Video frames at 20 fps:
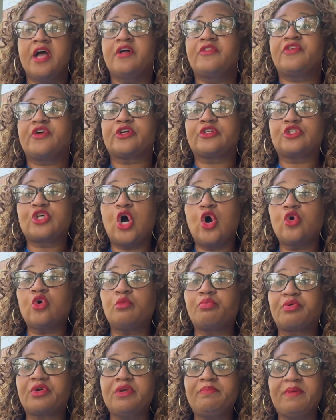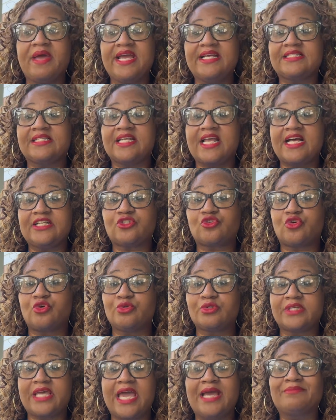Their total prepaids and
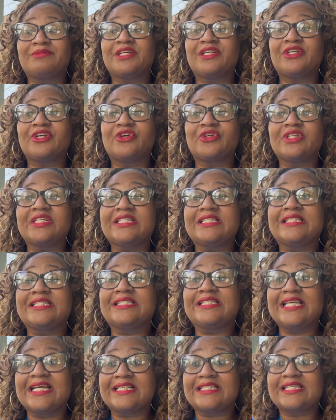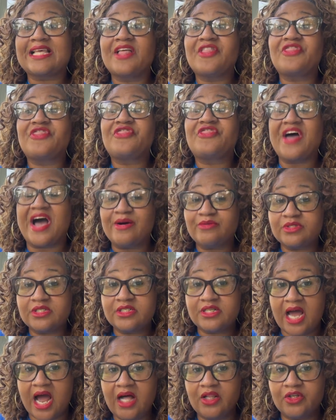escrows came to nearly
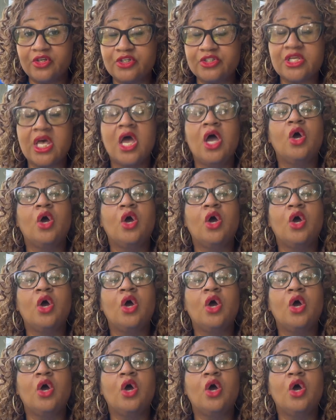$6,000,